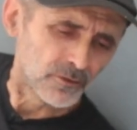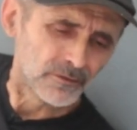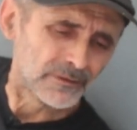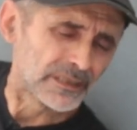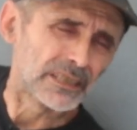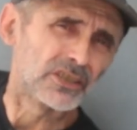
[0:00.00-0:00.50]

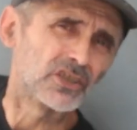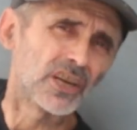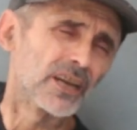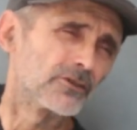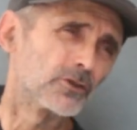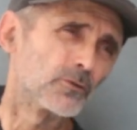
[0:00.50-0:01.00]
on each
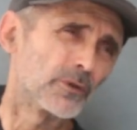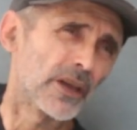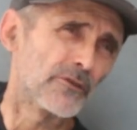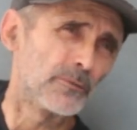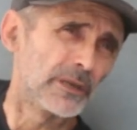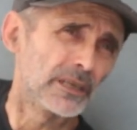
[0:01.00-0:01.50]
country where
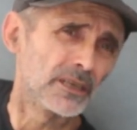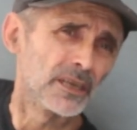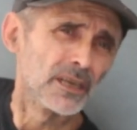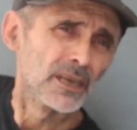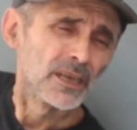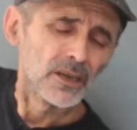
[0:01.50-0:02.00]
I've been,
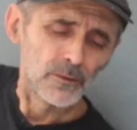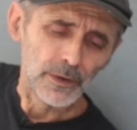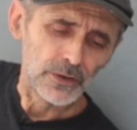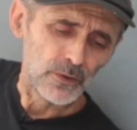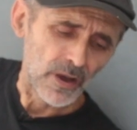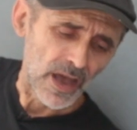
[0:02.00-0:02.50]

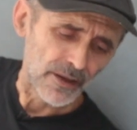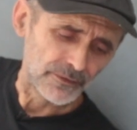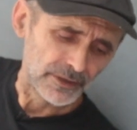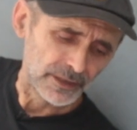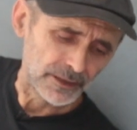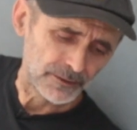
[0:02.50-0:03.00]
where you have
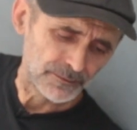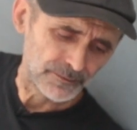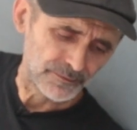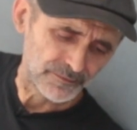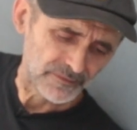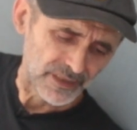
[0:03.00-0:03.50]
the,